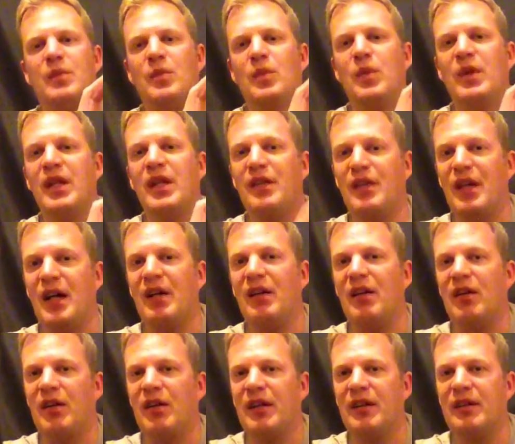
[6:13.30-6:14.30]
within that
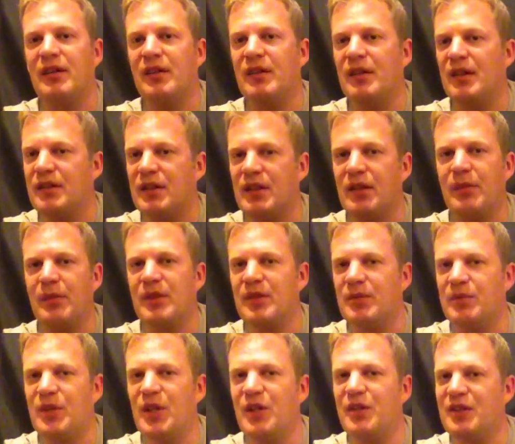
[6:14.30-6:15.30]
line, there's going to be
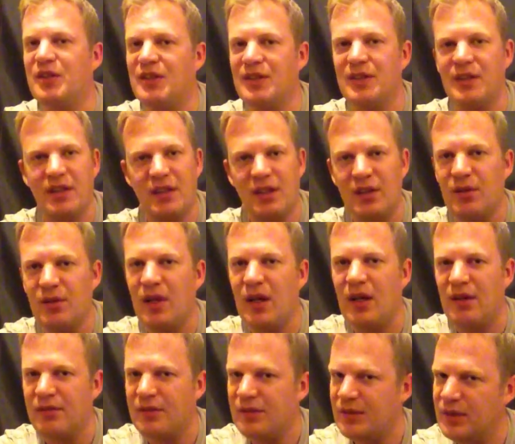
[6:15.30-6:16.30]
some juices that you
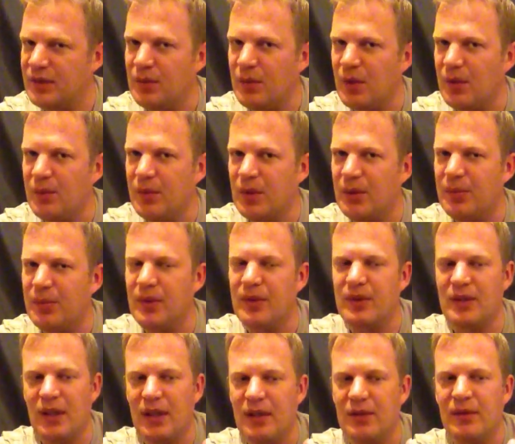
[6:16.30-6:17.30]
love that you won't want to
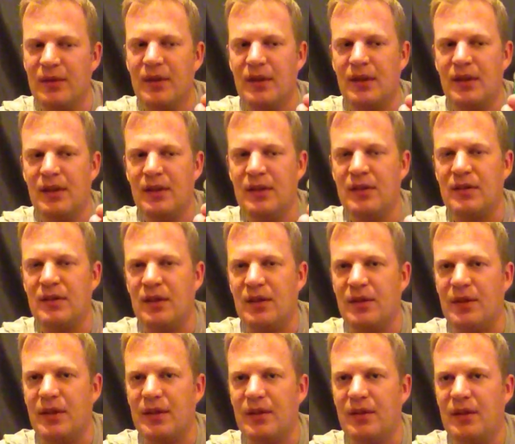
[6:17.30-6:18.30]
put down.
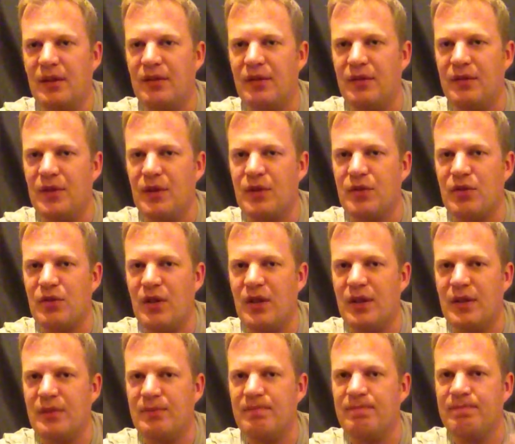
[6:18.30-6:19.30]
So if you've not tried
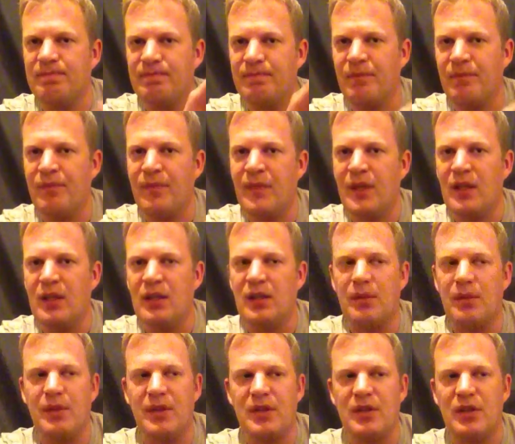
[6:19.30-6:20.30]
them,
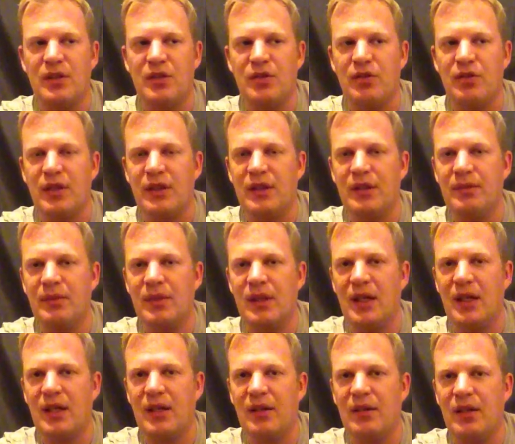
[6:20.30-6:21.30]
you're missing a trick.
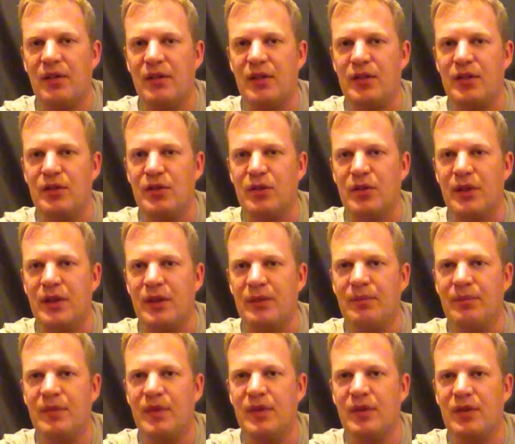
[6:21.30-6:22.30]
Get out there and enjoy
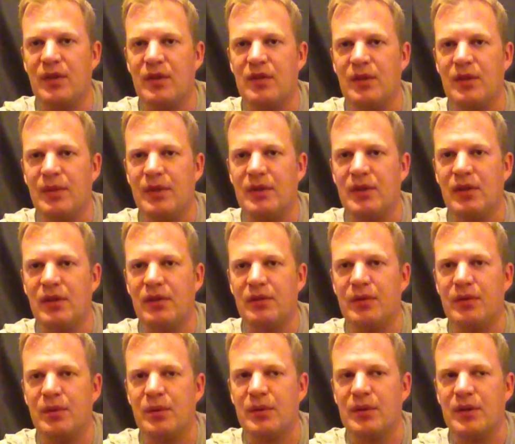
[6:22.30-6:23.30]
it. You've got something to look
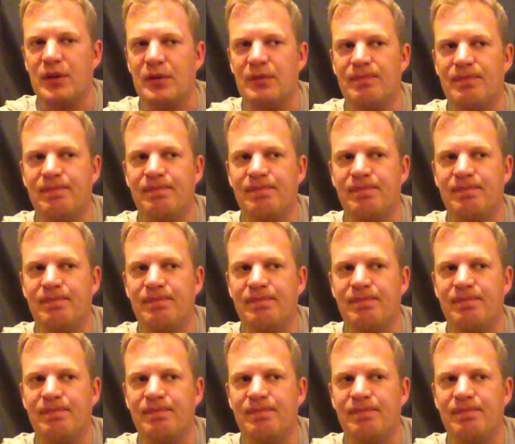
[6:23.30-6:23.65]
forward to.